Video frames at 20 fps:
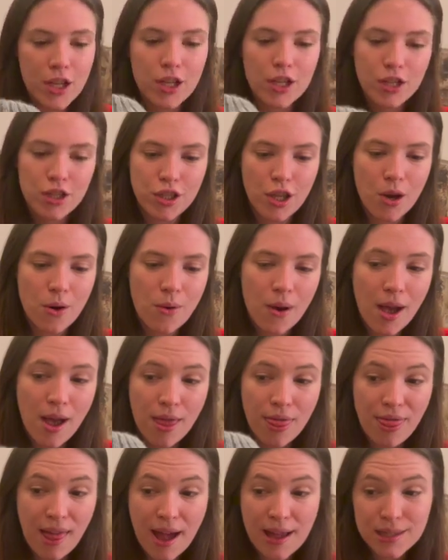So
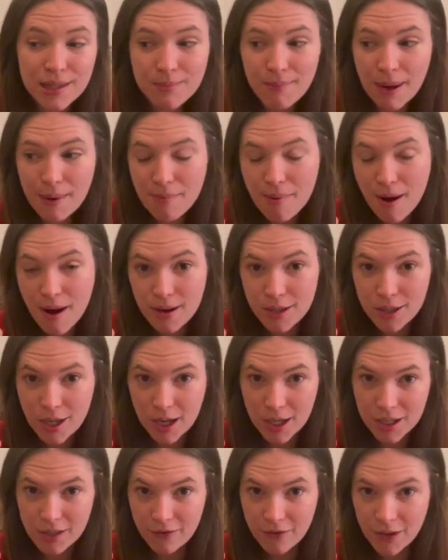that's my
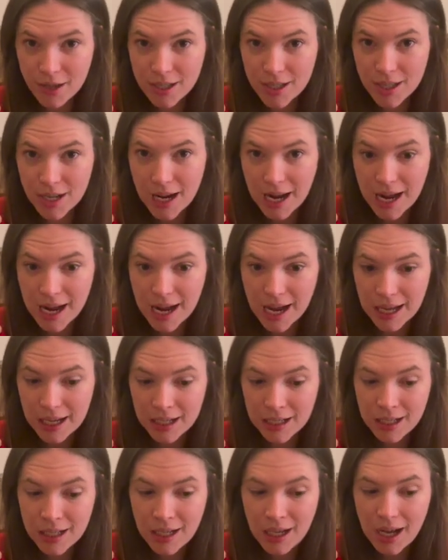project for today,
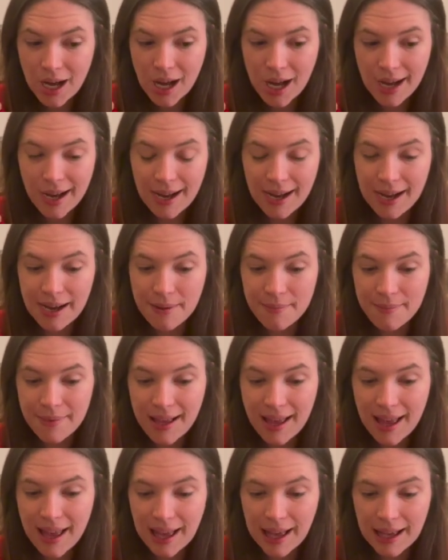
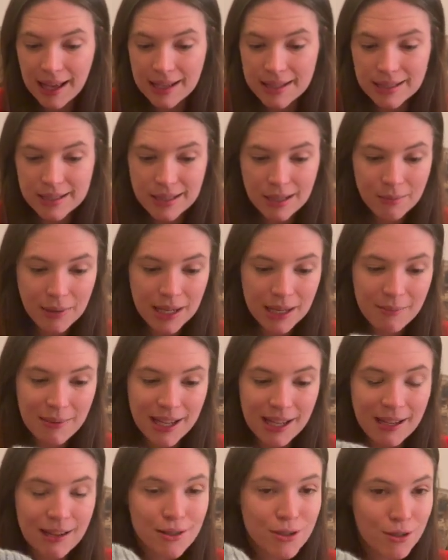and I'm gonna
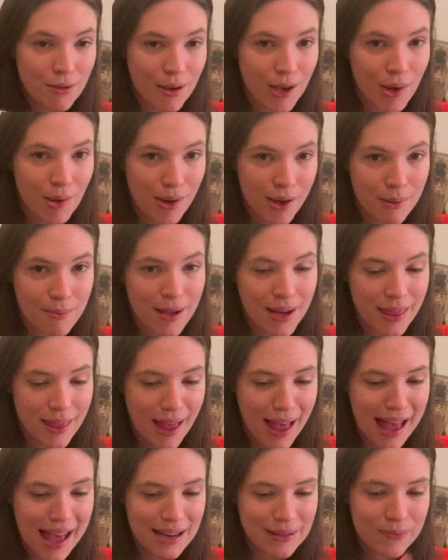be doing quite a bit of
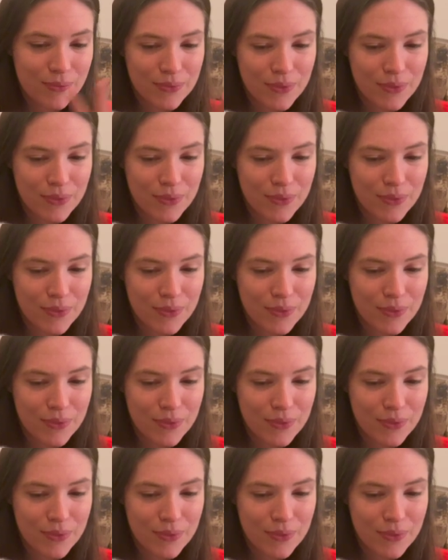that.